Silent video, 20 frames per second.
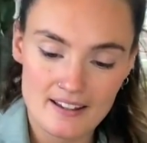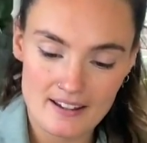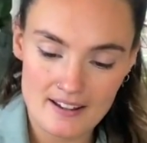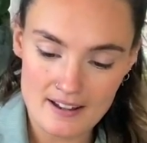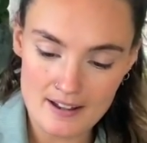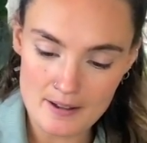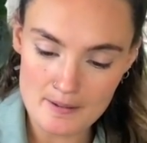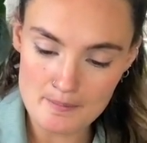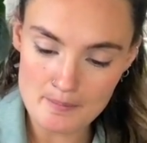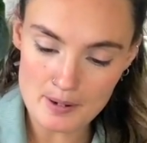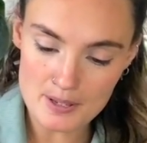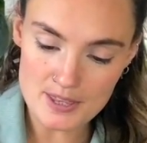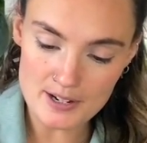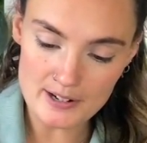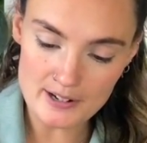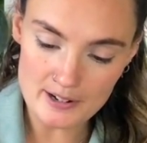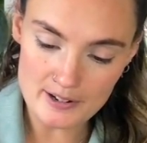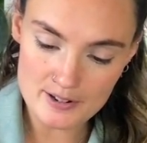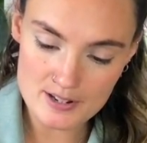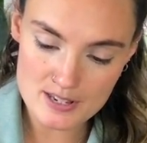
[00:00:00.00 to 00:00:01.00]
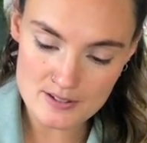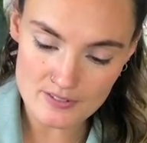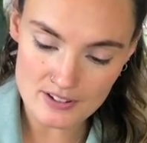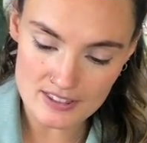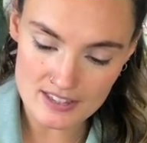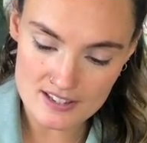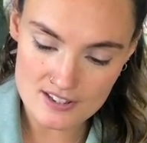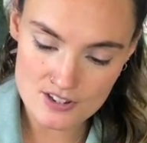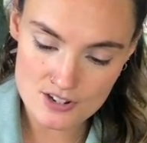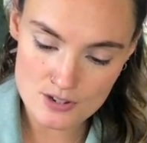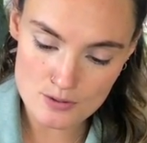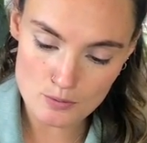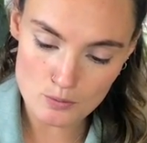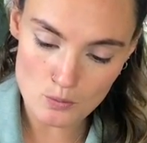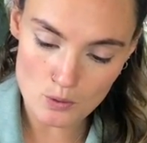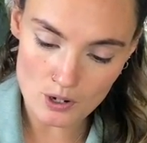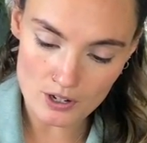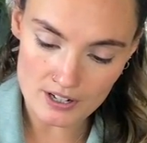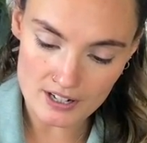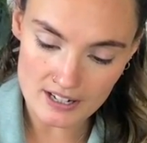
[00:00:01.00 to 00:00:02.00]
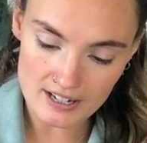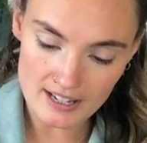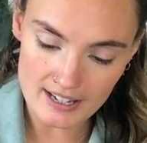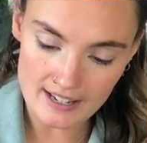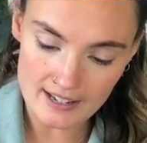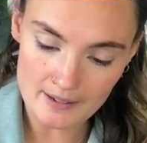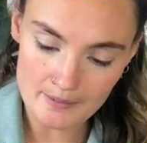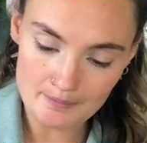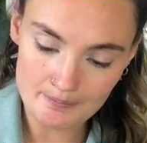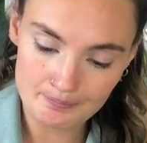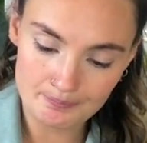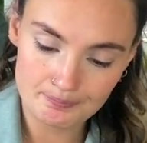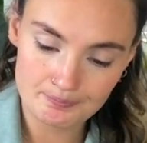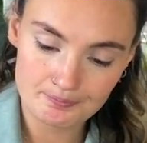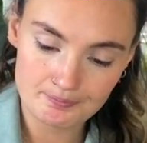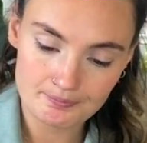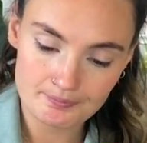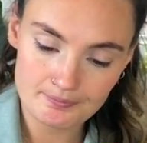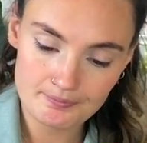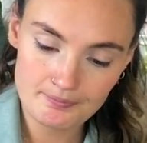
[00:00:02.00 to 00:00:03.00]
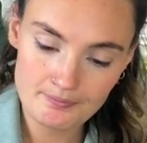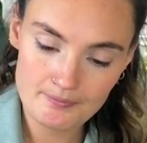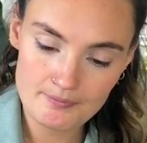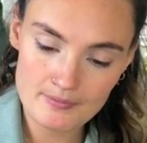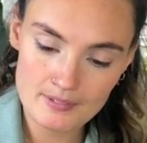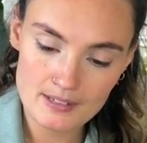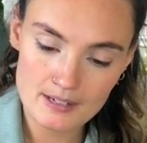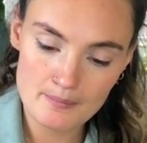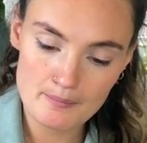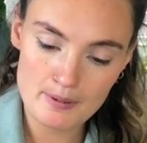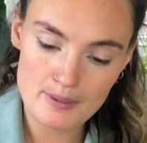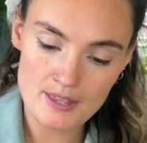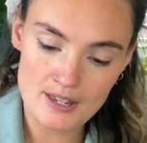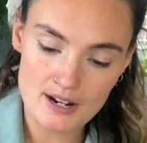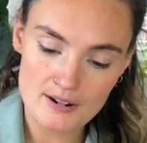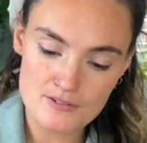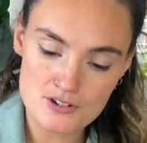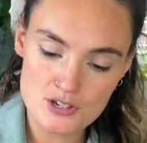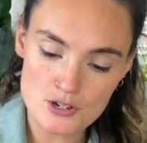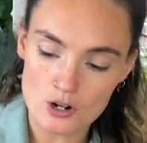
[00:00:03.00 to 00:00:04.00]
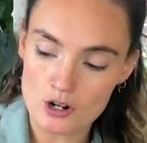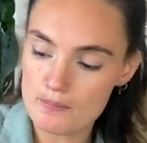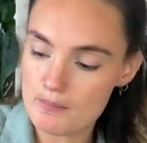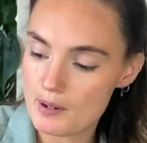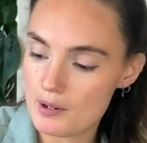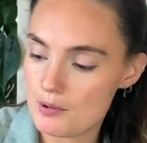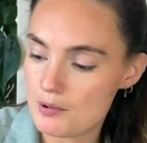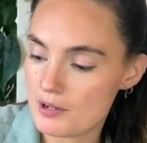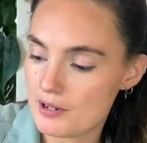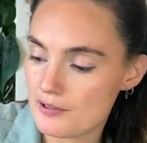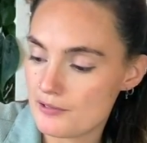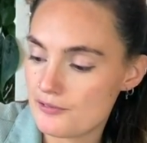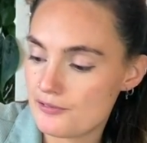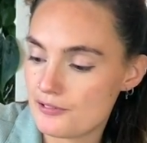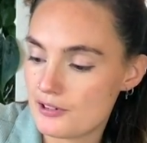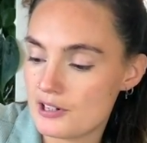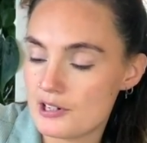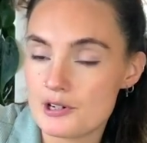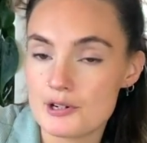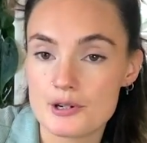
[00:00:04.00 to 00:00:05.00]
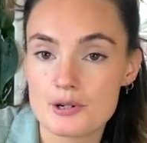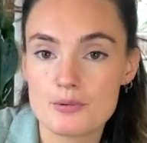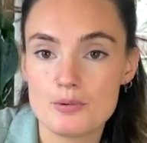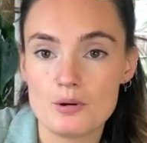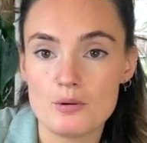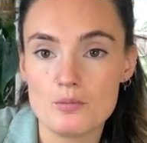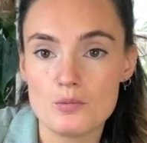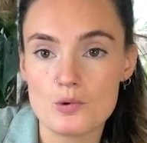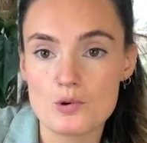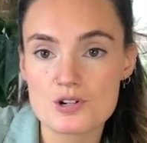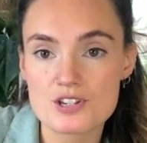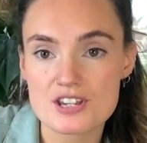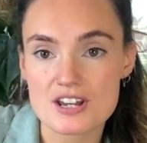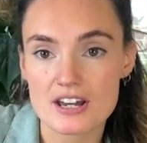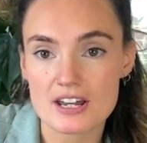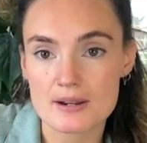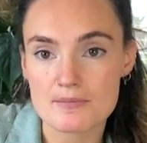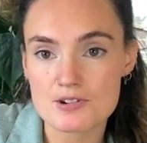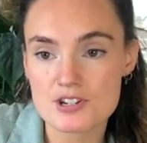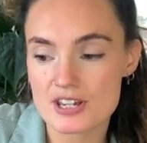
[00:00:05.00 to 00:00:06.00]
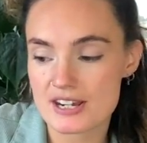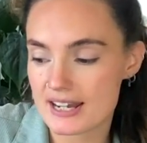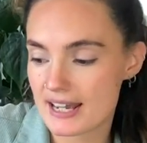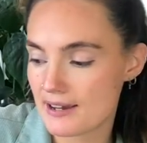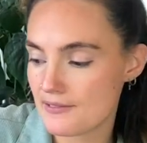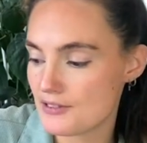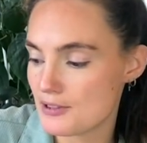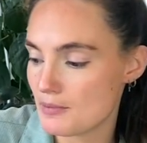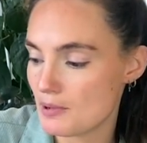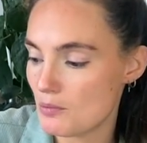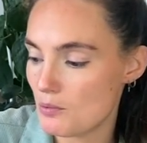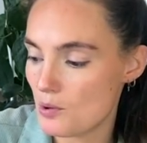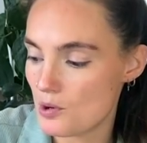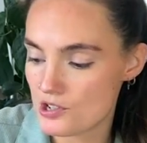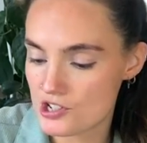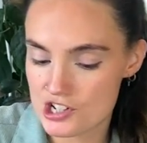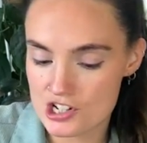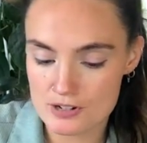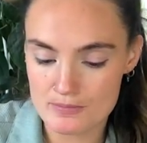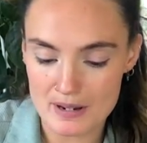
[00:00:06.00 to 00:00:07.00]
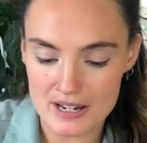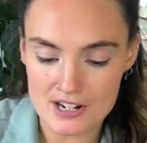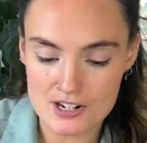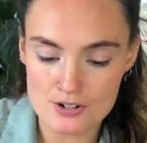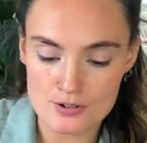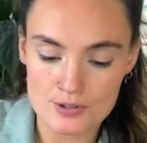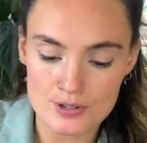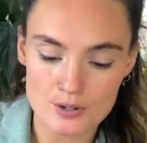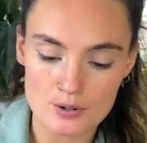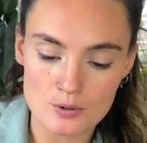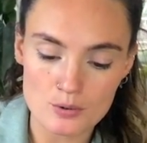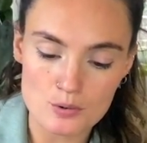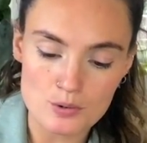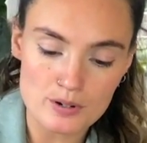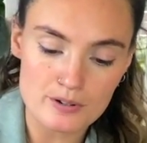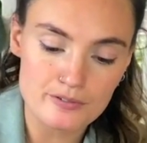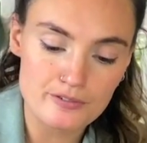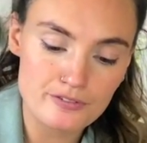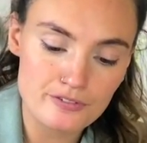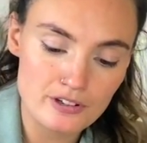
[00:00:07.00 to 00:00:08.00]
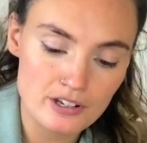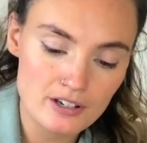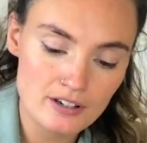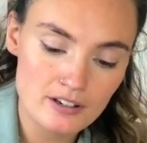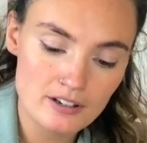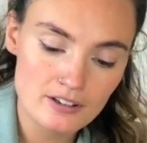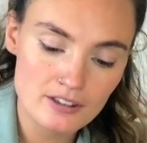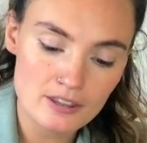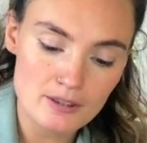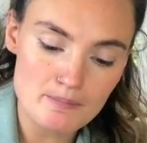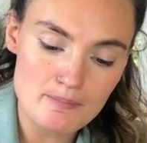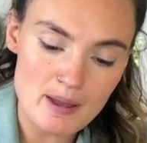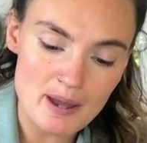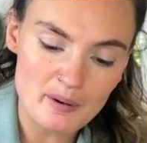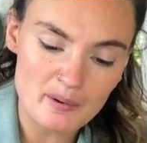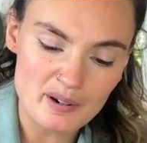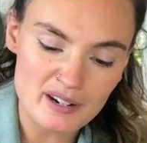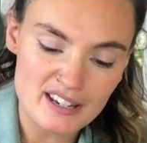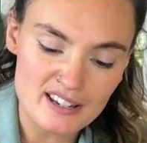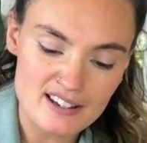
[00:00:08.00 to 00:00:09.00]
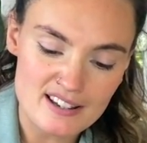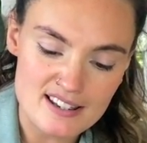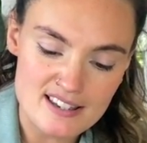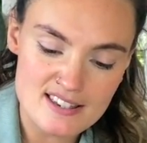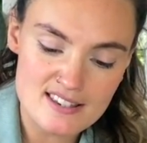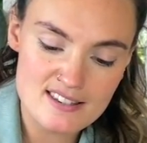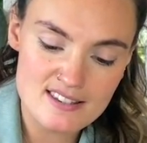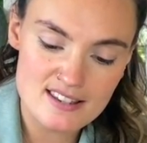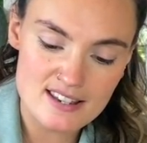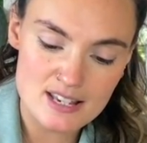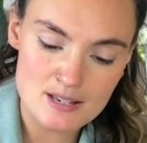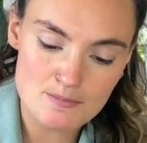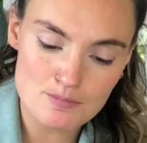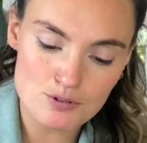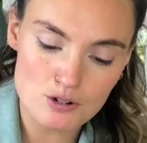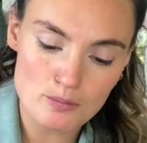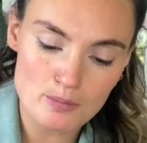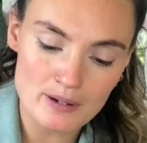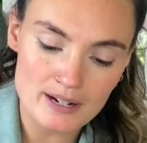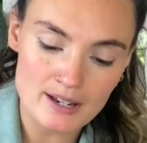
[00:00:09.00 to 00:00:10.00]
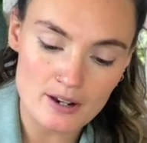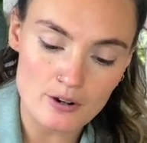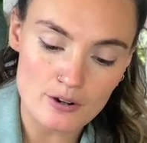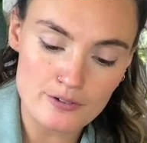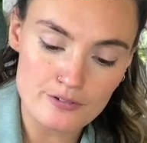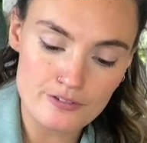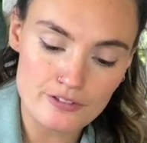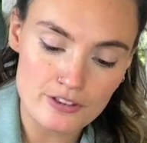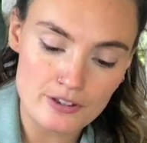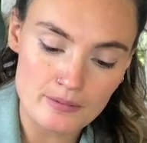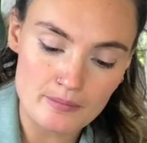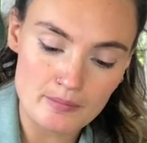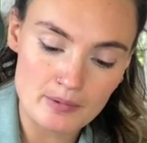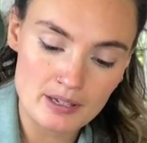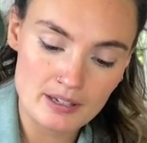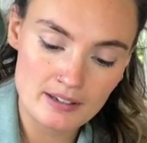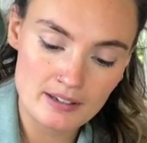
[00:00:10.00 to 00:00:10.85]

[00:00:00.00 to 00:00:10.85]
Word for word: Um, by the looks of it, there's just one in here but then I've just got a bowl of lukewarm water and I'm just going to give them a wash to make sure that all of the berry is, is properly off them.